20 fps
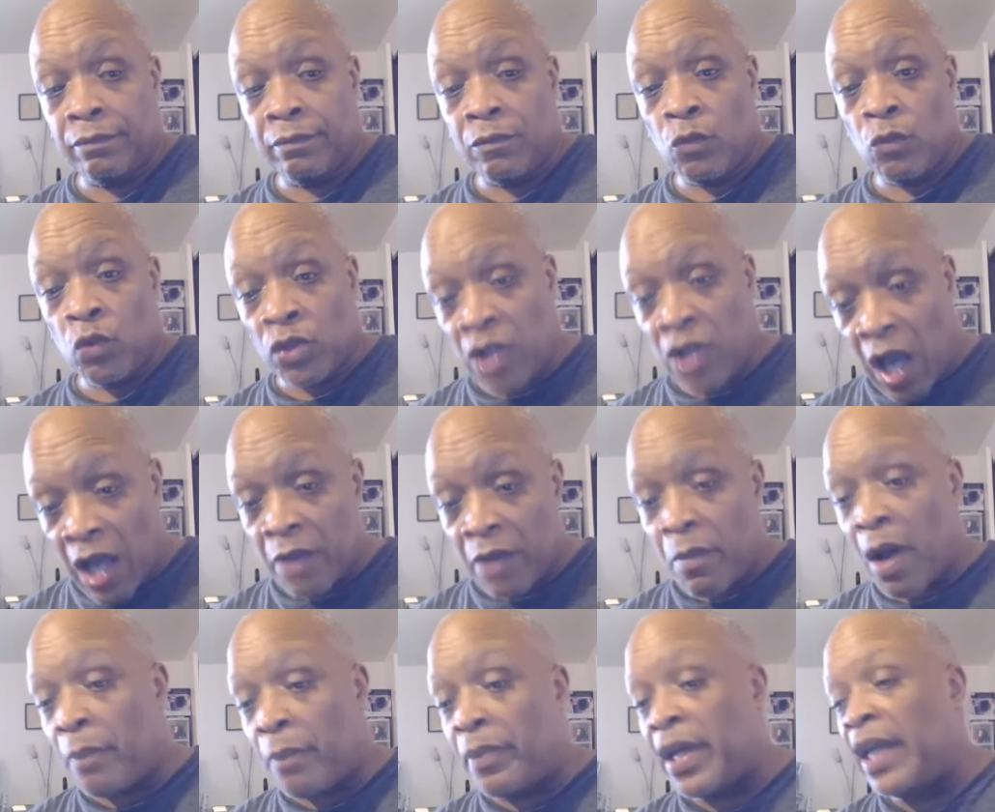we're talking
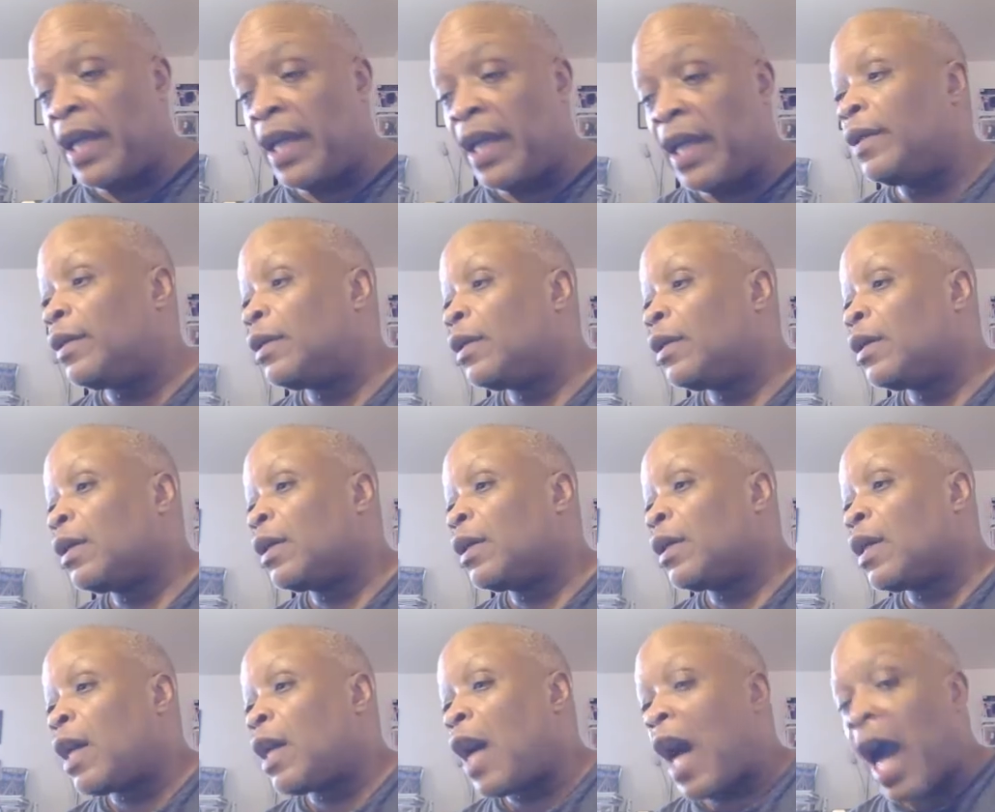about paint,
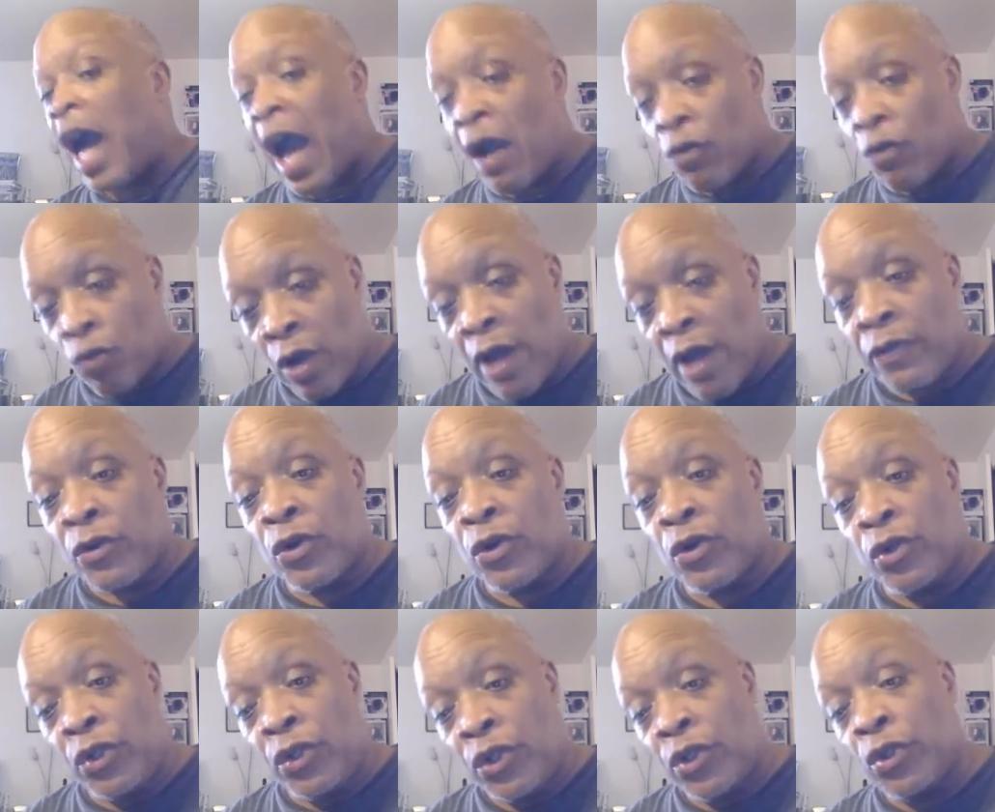I rather
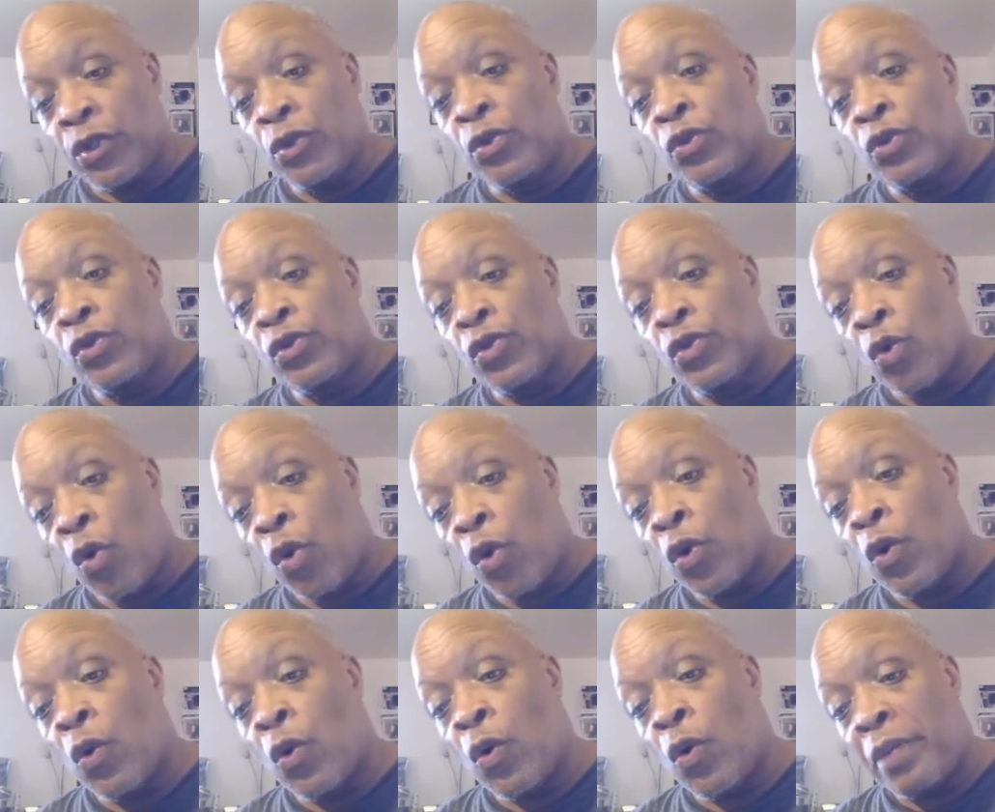use
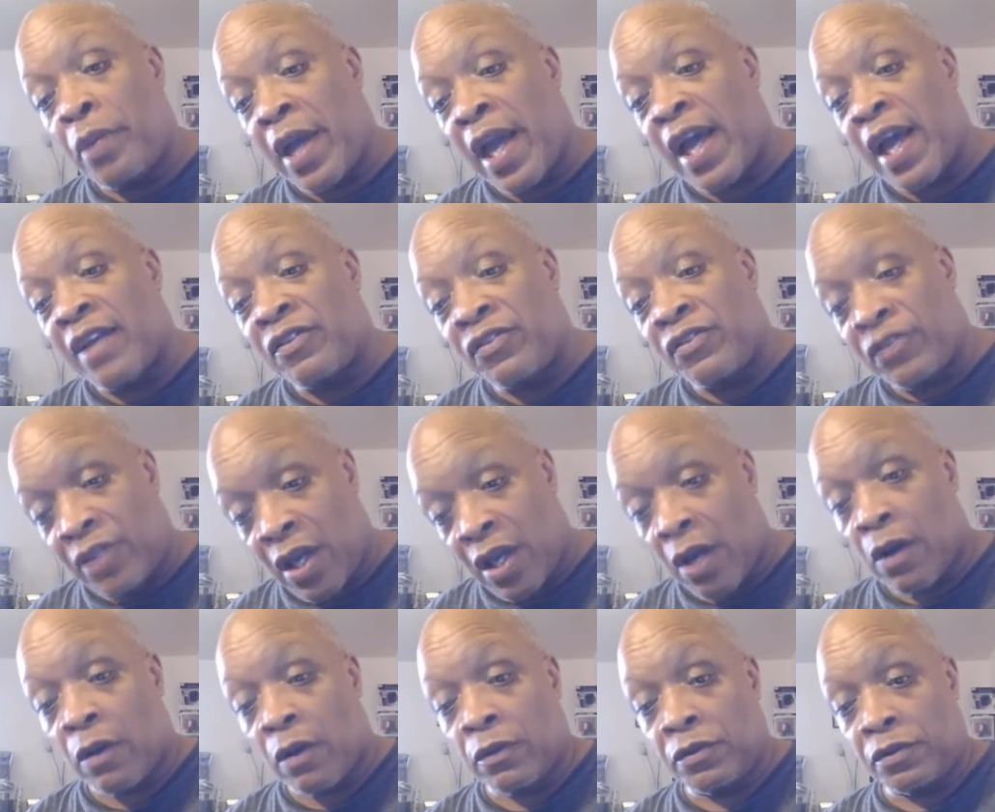oil
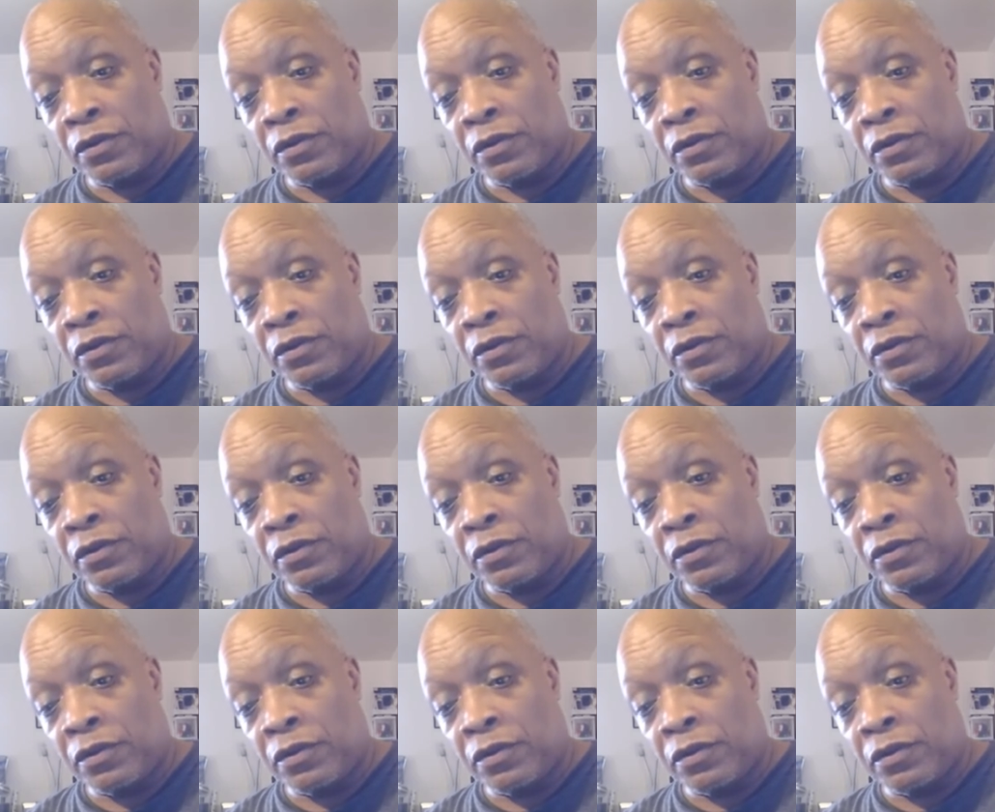pastels.